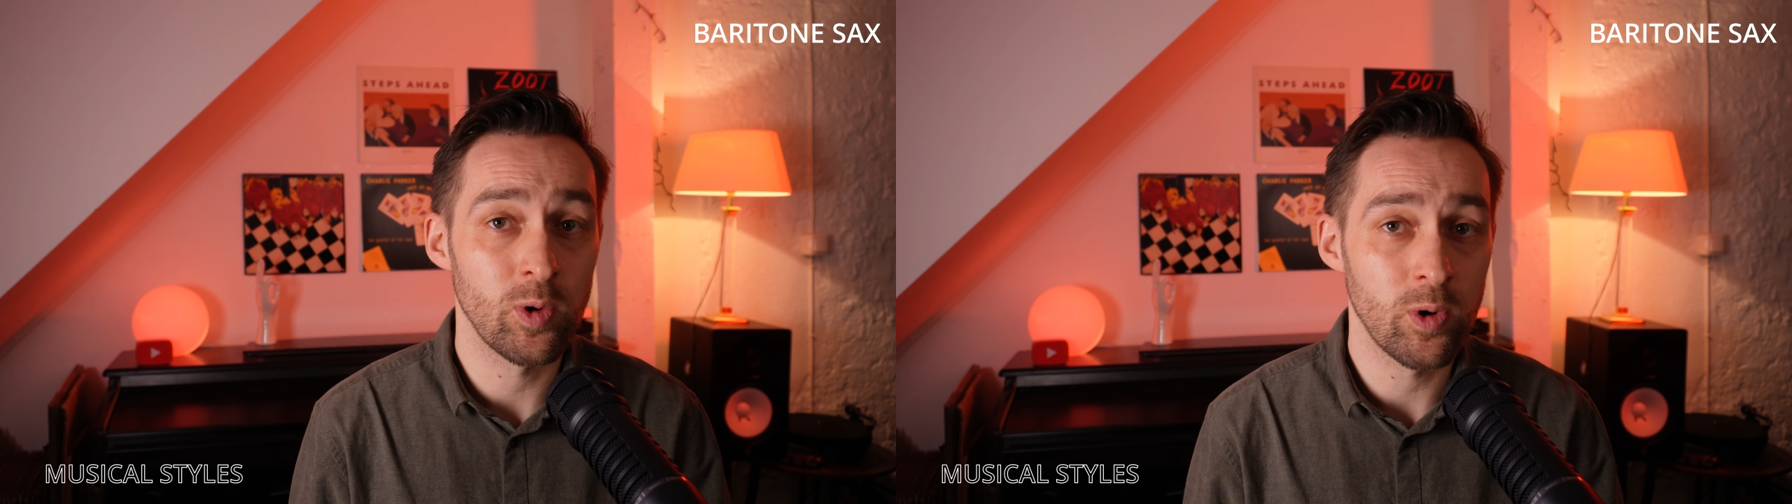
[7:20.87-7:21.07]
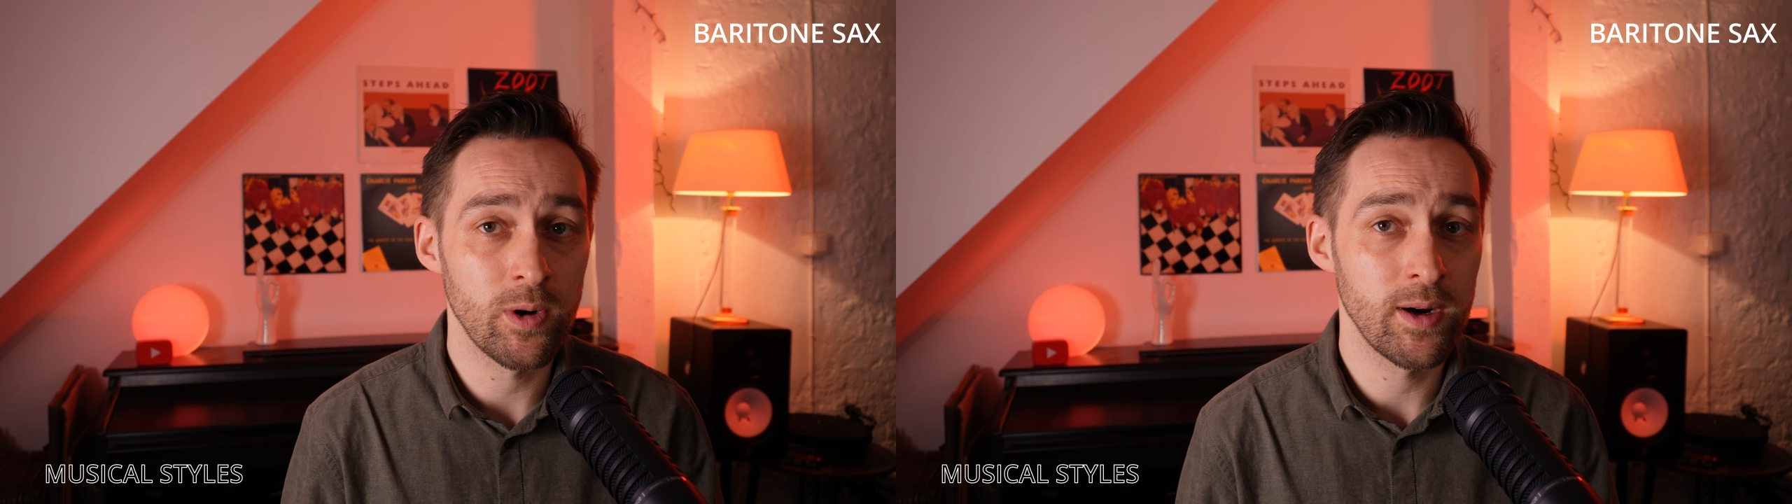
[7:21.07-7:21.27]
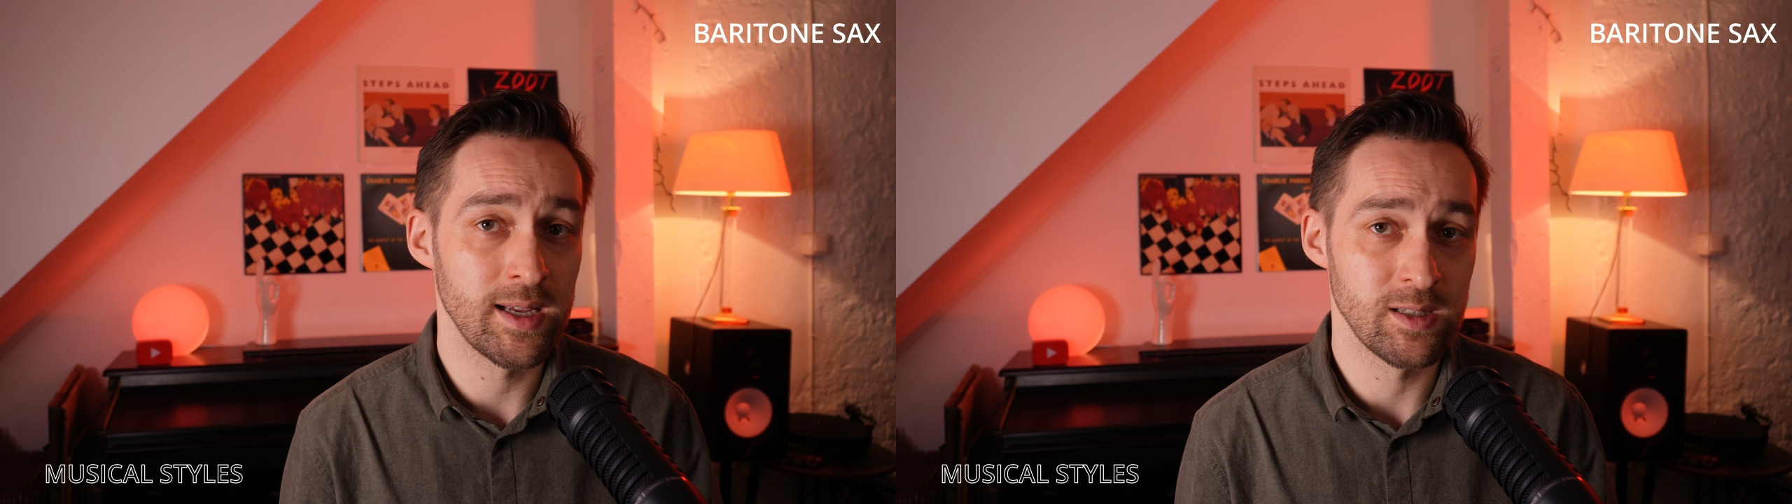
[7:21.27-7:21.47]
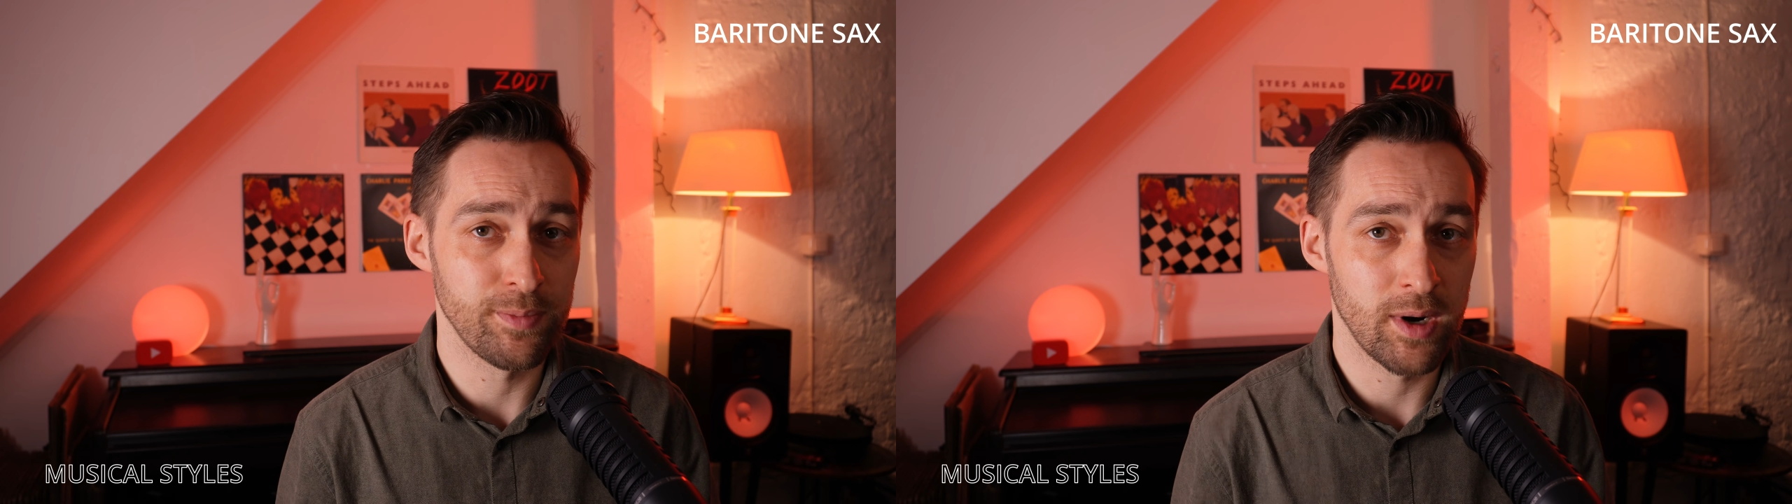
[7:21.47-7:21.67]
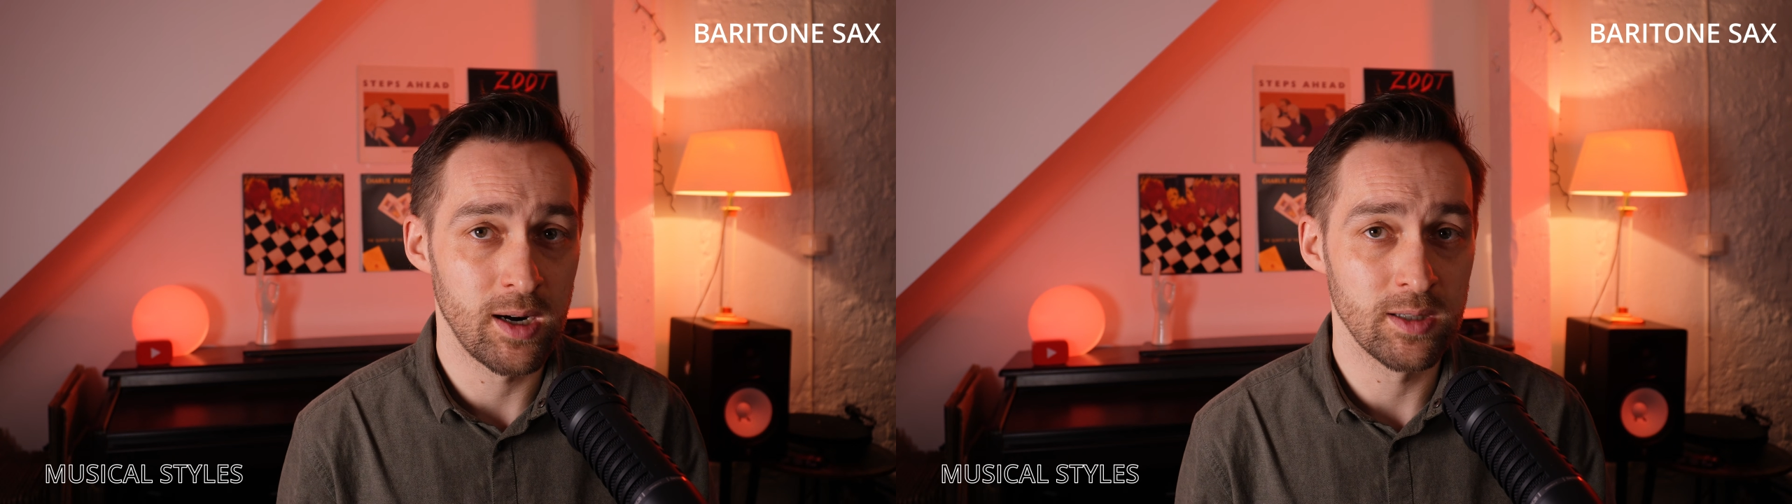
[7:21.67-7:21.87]
or as a
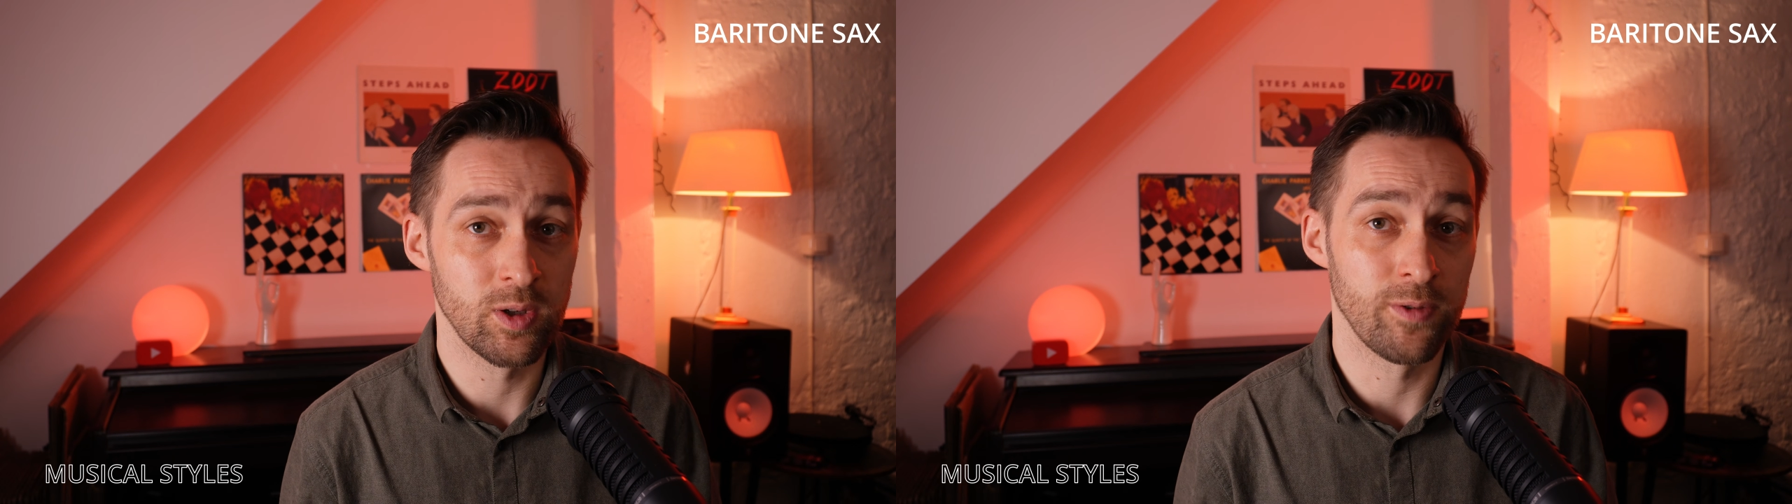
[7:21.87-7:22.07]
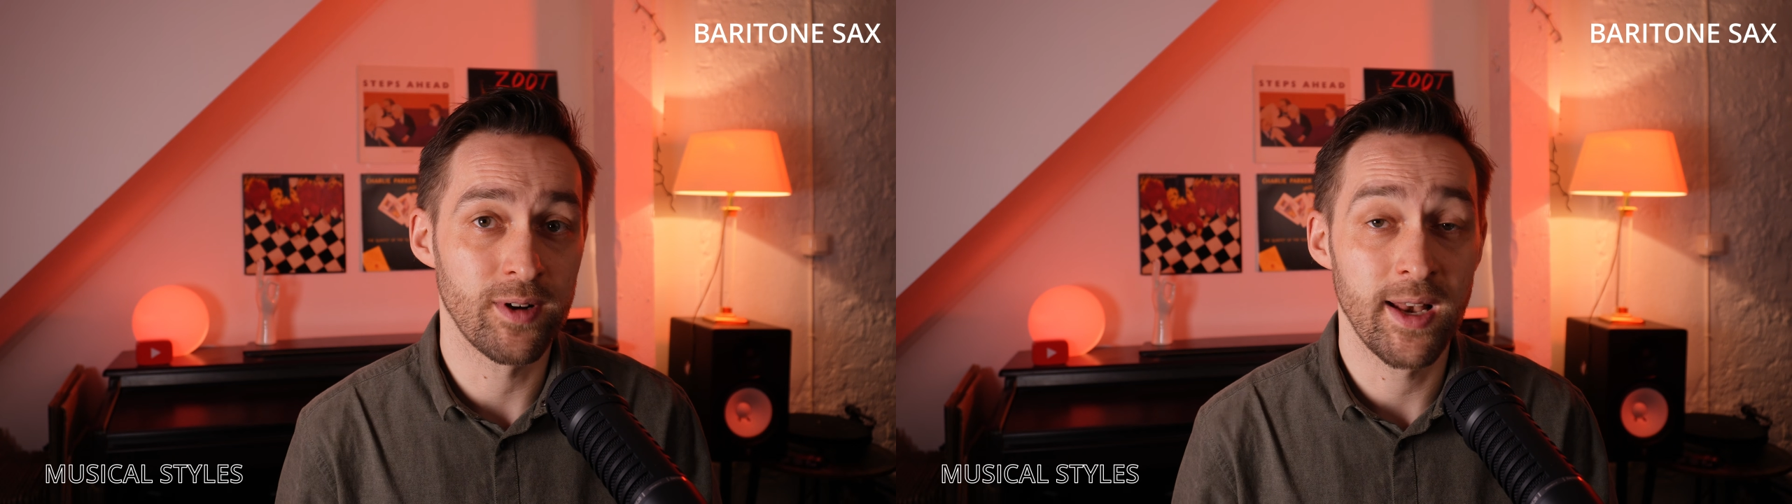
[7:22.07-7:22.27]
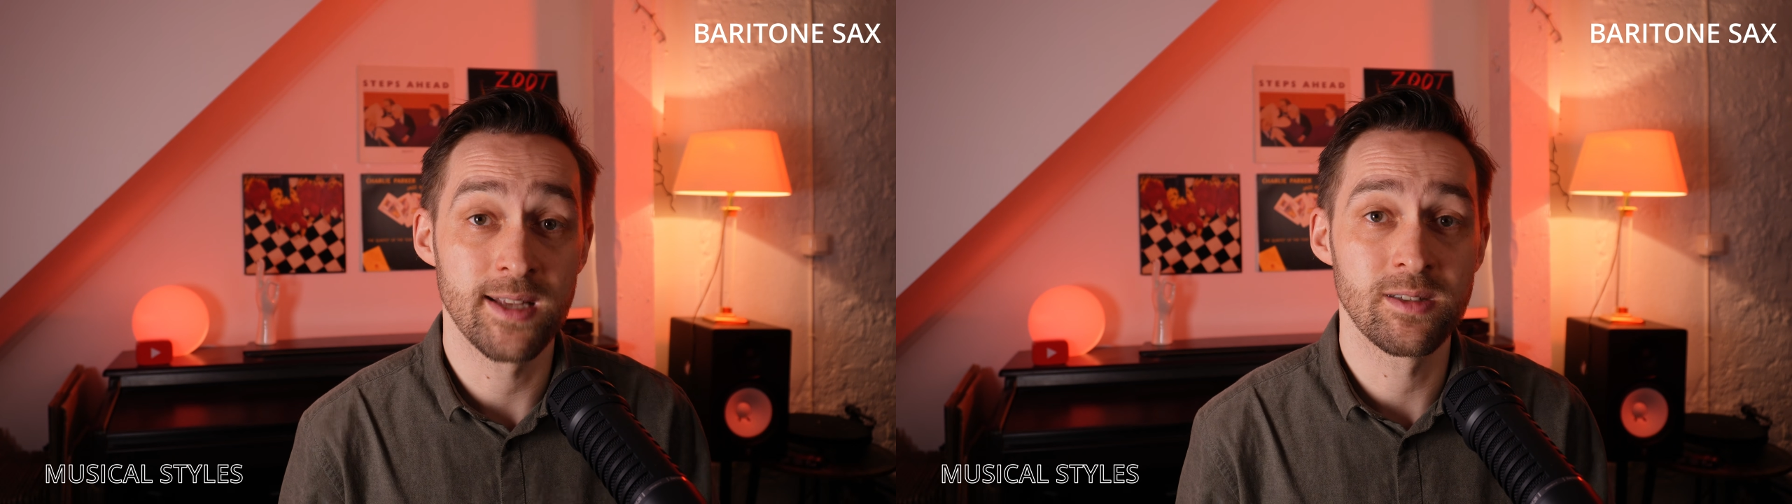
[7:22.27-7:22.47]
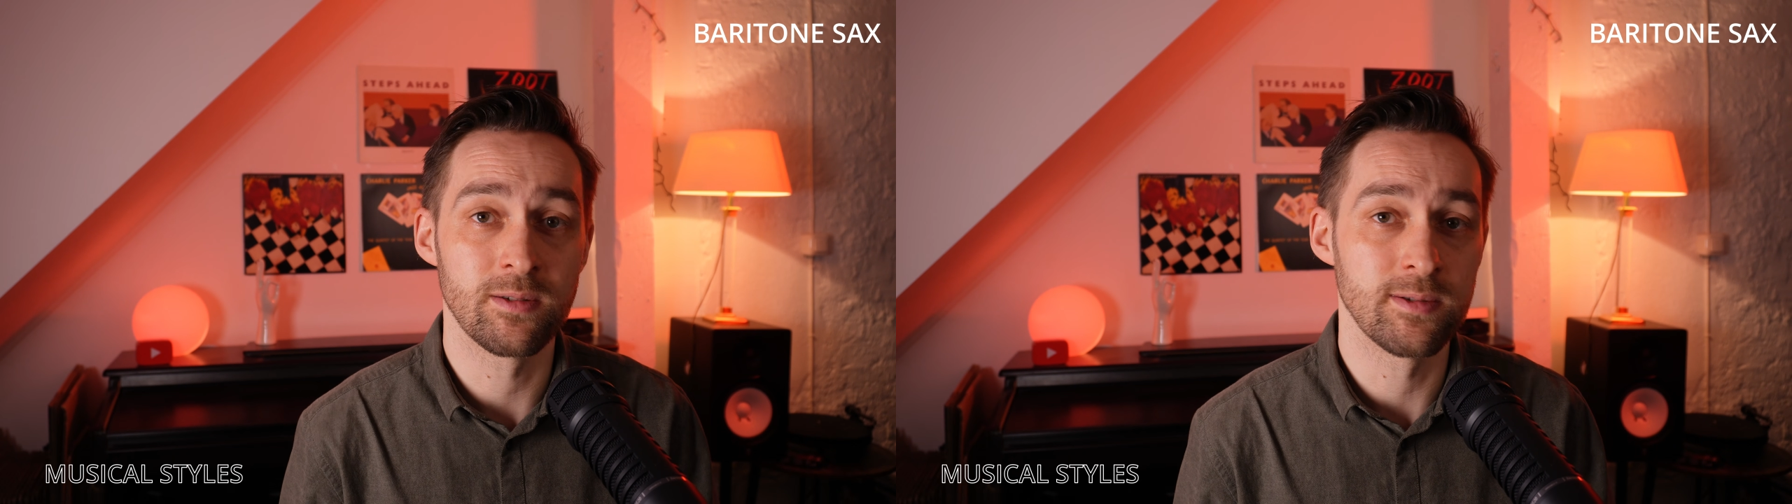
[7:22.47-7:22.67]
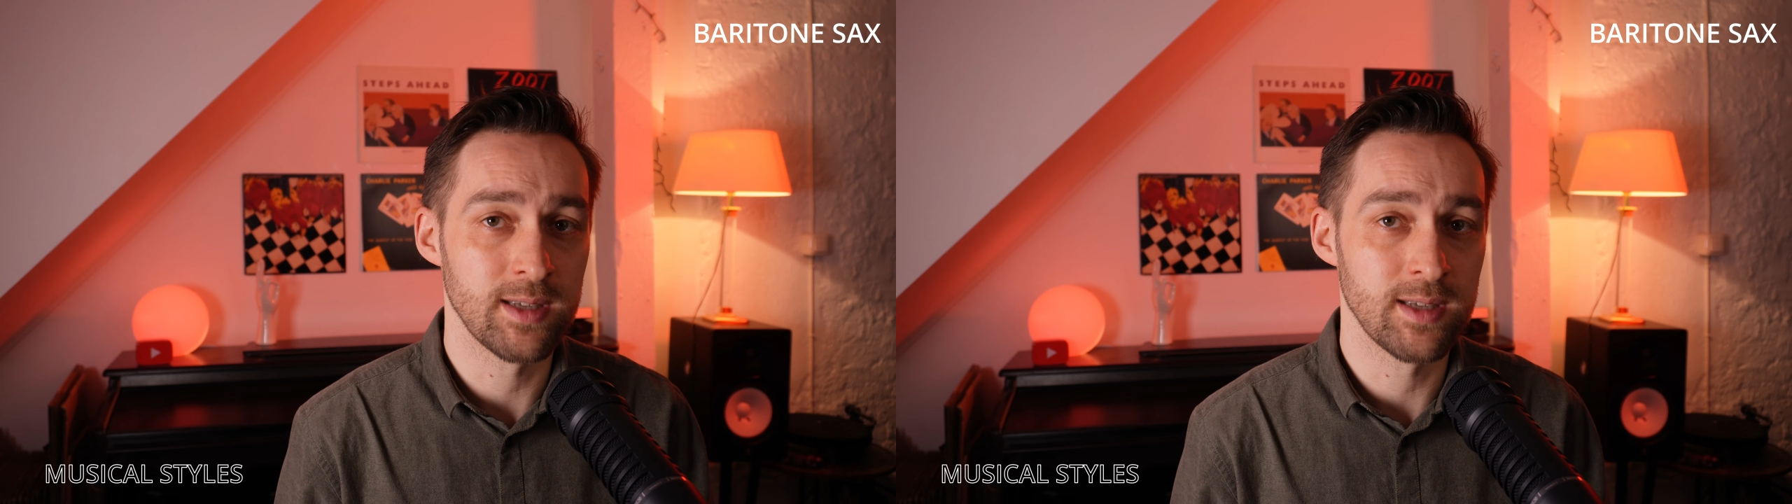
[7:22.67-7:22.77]
part of classical